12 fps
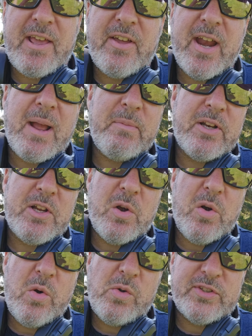I thought I'm gonna
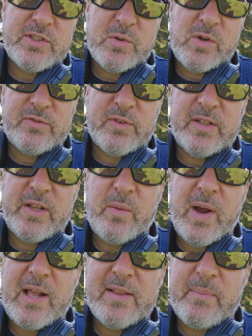go old school for a little
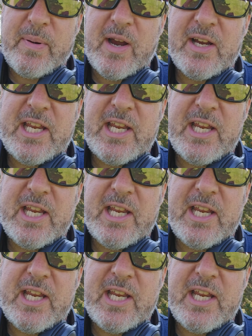while in the park